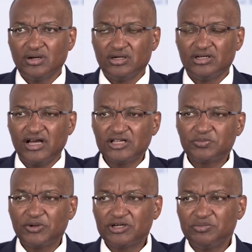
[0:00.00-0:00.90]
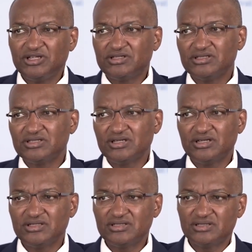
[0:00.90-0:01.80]
Diaspora
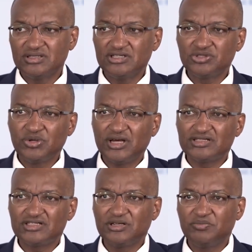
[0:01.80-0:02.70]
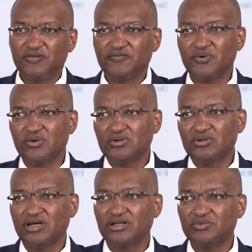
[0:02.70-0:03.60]
remittances, this we had seen before,
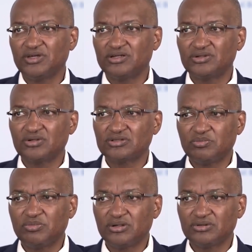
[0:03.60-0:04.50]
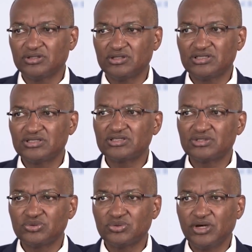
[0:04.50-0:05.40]
and we had talked about it. This is
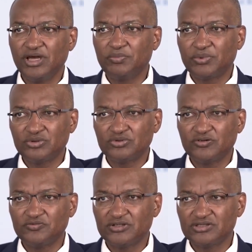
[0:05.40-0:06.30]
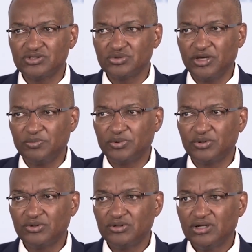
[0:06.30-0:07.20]
to April, 12 months to
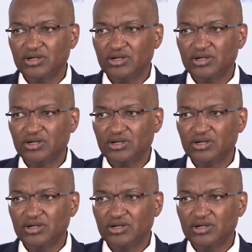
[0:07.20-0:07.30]
April.